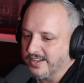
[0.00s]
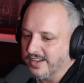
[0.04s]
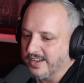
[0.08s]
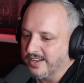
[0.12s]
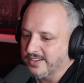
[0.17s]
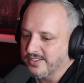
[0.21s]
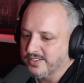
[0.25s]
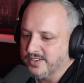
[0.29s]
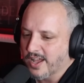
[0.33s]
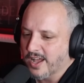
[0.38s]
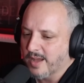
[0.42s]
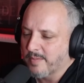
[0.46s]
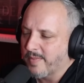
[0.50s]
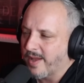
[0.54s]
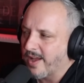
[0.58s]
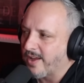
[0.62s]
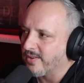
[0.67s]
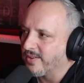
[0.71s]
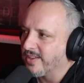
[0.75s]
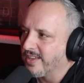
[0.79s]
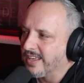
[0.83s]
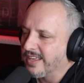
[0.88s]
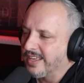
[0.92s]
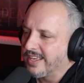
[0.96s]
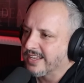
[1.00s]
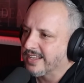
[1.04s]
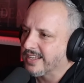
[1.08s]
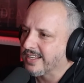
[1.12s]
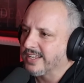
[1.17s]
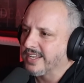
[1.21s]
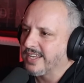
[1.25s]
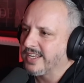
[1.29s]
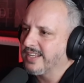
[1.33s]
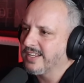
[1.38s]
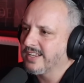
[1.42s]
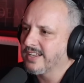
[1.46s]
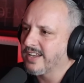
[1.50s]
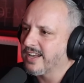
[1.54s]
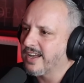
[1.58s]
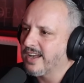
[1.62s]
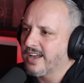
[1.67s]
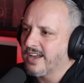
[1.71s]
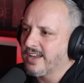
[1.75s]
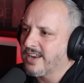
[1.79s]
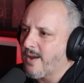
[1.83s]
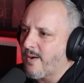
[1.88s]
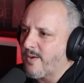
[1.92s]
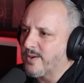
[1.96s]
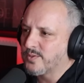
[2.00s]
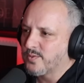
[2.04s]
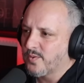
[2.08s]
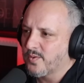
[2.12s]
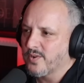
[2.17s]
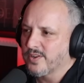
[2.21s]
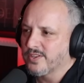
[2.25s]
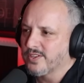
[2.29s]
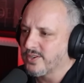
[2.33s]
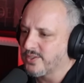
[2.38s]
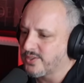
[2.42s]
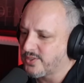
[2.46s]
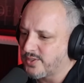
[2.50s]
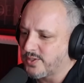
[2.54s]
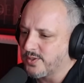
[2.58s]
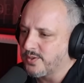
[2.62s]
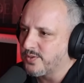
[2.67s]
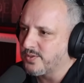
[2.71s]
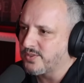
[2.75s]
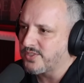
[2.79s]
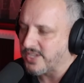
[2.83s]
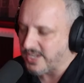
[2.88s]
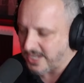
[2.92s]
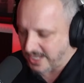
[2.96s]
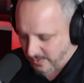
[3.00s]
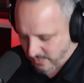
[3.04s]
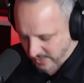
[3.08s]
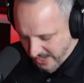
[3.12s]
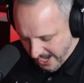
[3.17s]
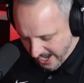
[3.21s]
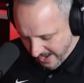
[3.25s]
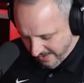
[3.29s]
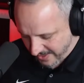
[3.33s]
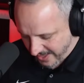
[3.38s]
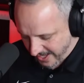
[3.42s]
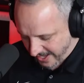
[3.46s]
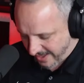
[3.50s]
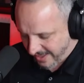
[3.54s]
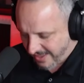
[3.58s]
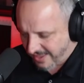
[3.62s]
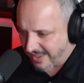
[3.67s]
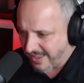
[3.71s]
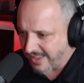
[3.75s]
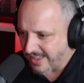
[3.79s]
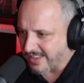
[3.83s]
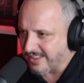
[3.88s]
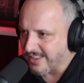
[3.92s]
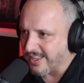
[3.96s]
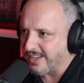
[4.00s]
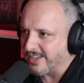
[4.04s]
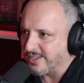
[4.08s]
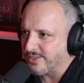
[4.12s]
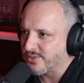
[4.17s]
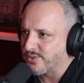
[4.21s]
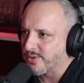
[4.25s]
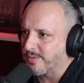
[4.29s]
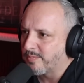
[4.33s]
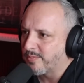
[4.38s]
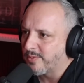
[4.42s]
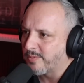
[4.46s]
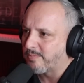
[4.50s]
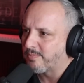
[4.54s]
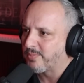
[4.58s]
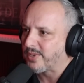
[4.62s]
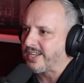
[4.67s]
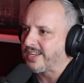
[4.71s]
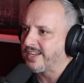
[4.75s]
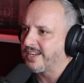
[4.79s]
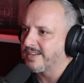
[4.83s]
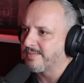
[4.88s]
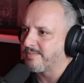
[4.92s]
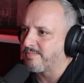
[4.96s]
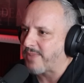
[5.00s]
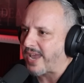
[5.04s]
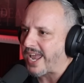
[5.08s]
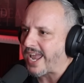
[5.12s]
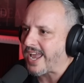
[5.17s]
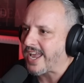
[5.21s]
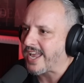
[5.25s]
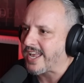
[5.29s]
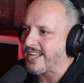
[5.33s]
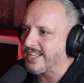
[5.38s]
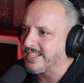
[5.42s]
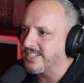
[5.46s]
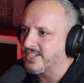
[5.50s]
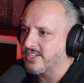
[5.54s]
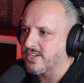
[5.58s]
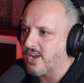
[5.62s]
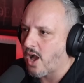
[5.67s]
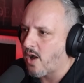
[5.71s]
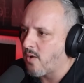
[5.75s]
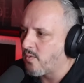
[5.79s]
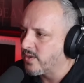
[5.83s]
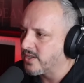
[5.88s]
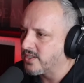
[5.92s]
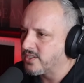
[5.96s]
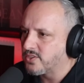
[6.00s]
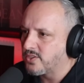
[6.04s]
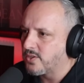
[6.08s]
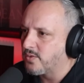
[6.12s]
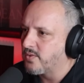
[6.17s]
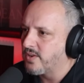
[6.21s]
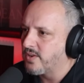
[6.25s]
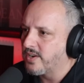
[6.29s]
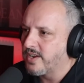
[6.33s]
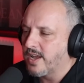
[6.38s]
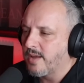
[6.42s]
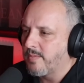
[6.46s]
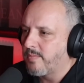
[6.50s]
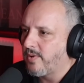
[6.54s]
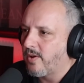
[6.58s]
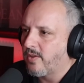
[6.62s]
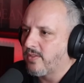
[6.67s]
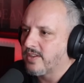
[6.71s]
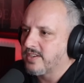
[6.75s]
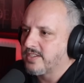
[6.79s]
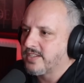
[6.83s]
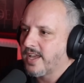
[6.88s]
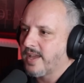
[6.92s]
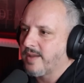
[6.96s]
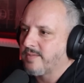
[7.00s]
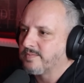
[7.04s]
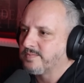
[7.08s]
They talk about clean cut, always wearing their suits, and he would have like the triple pleated pants and always suited up all the time.